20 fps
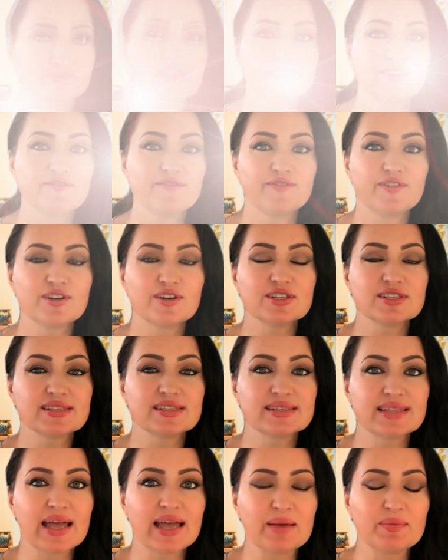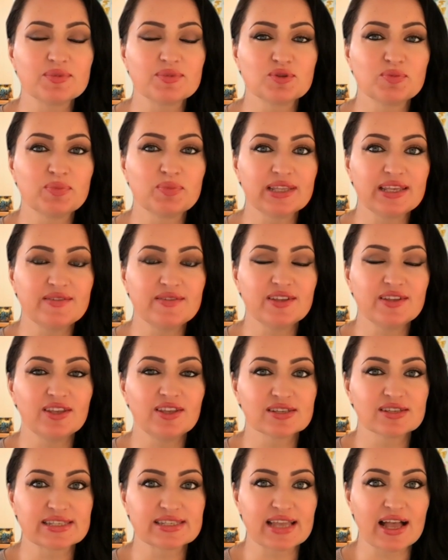The first step to believing in
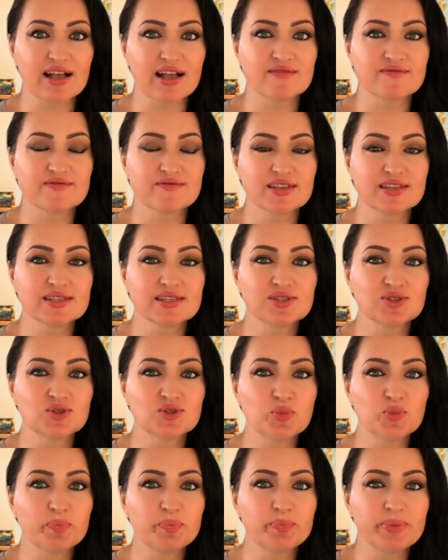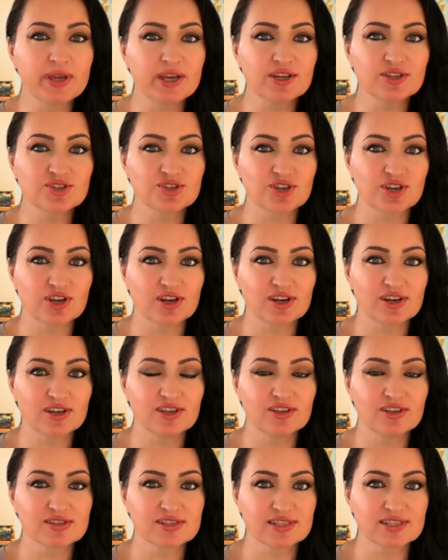yourself is to picture
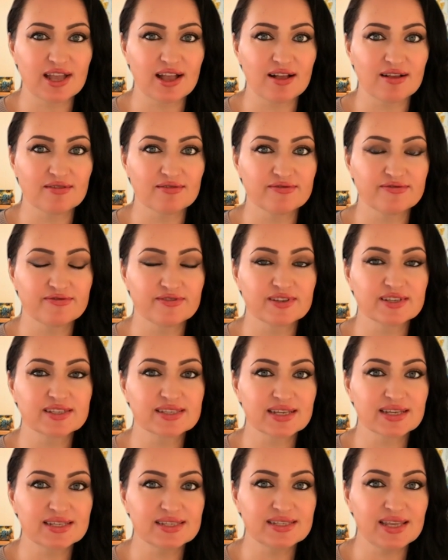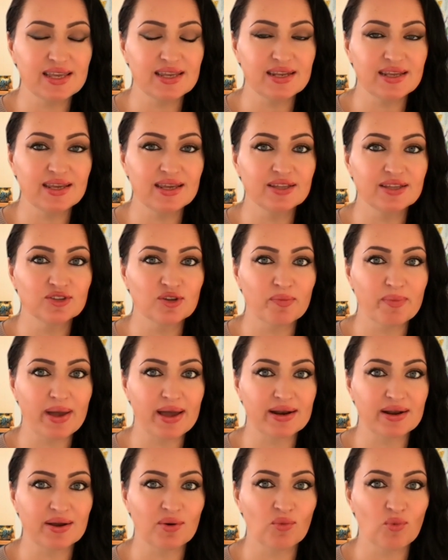yourself succeeding no
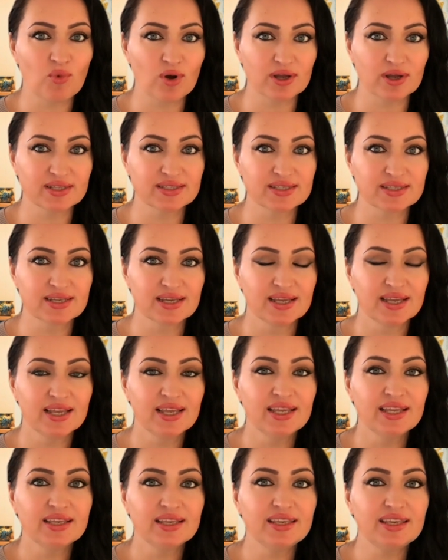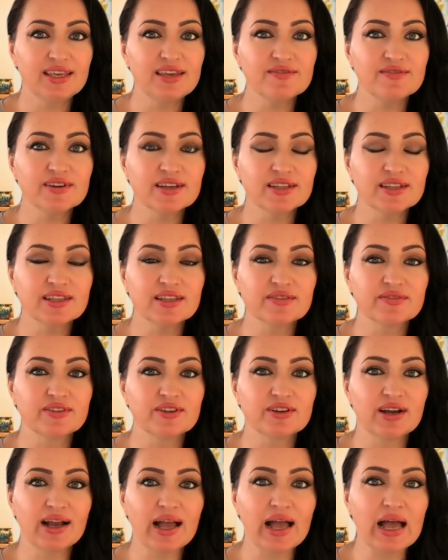matter what. Even if
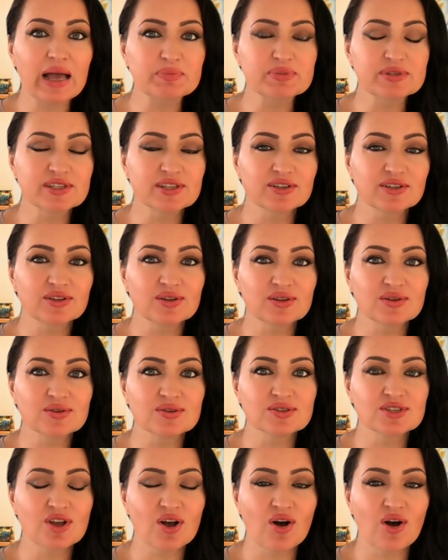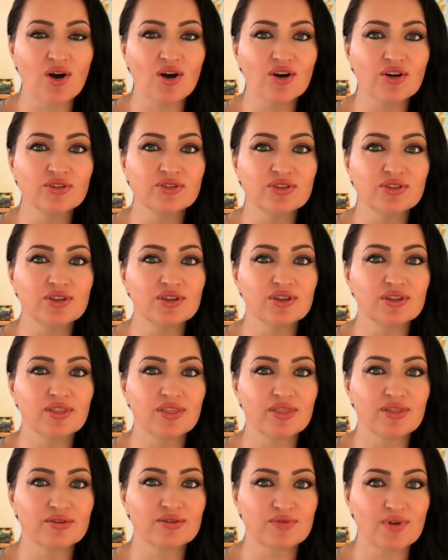there are obstacles on
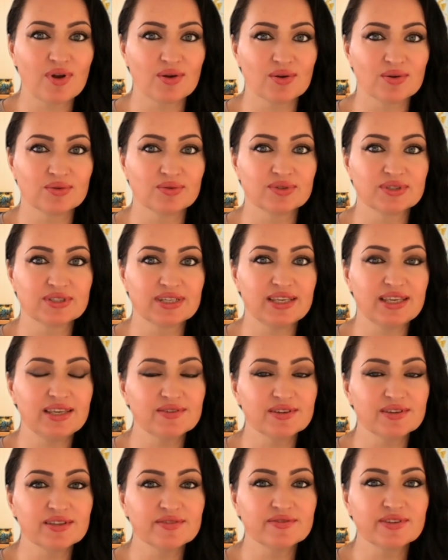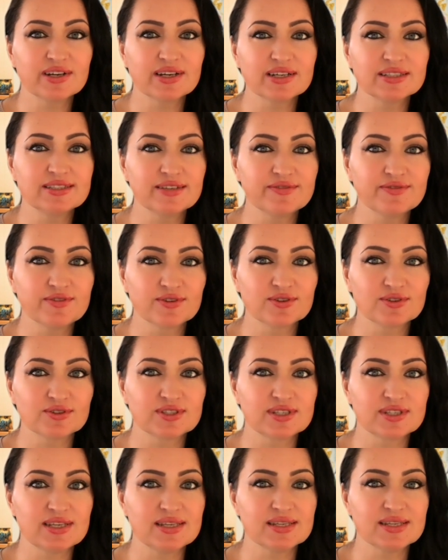the road, even if there are
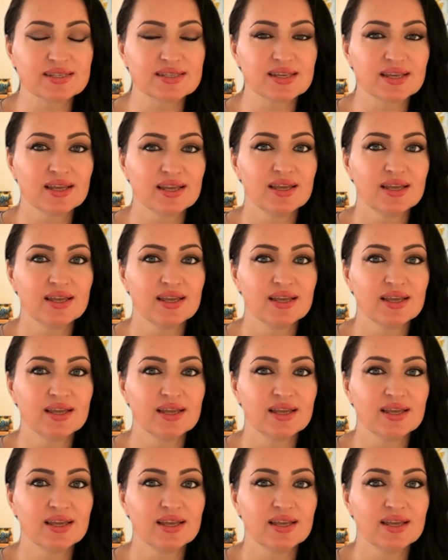difficulties,